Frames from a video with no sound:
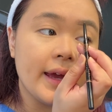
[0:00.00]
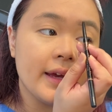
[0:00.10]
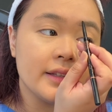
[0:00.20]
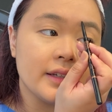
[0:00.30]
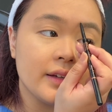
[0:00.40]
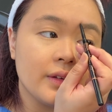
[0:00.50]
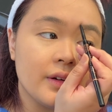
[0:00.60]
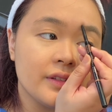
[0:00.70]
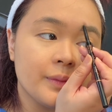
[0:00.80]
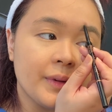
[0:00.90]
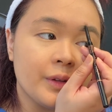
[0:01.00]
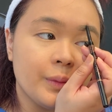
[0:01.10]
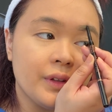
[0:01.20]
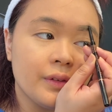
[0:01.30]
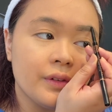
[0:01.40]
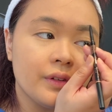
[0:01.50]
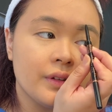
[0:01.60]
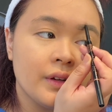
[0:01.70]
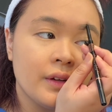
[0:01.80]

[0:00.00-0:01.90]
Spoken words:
And I lost my tweezers,